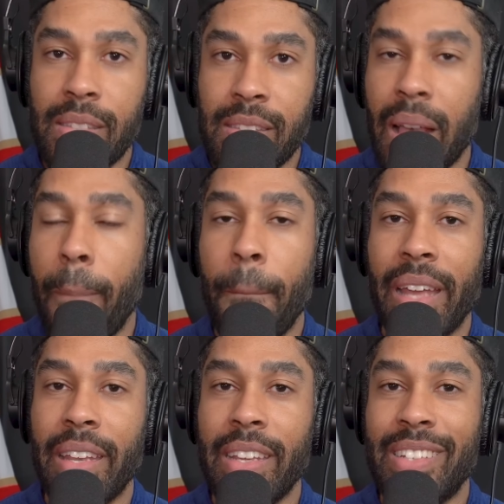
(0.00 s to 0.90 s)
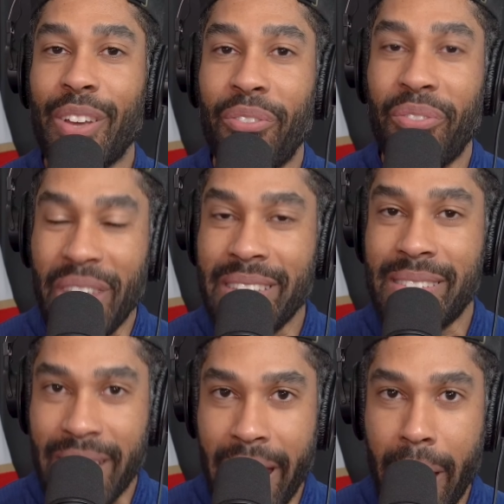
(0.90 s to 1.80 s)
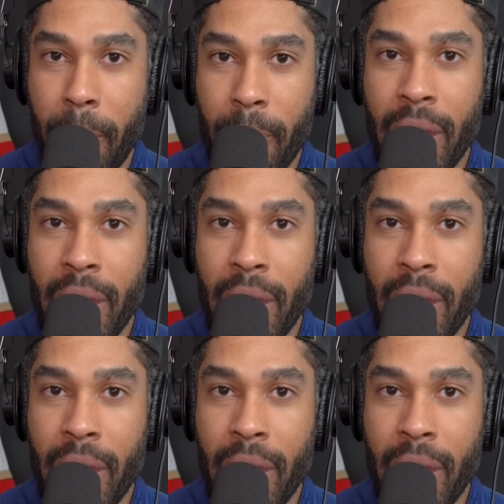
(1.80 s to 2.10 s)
somebody defeats them,